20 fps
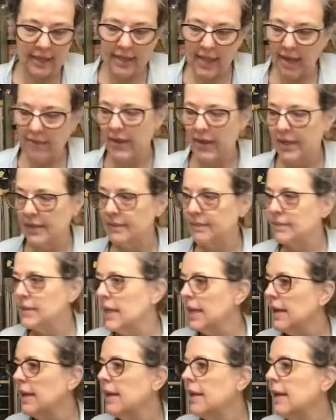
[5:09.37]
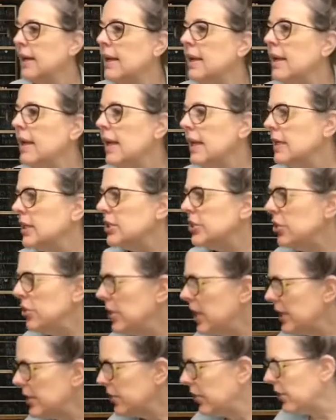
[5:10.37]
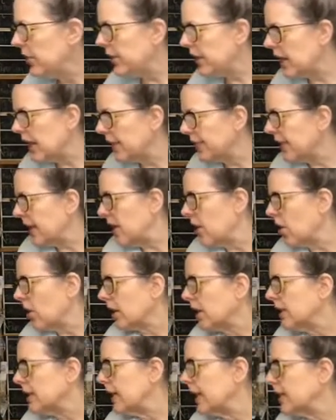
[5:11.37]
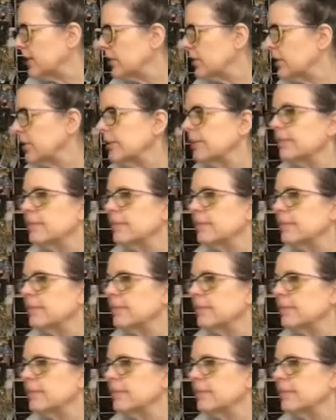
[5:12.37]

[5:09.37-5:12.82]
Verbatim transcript: I love it. Did you, you didn't do anything like that in architecture?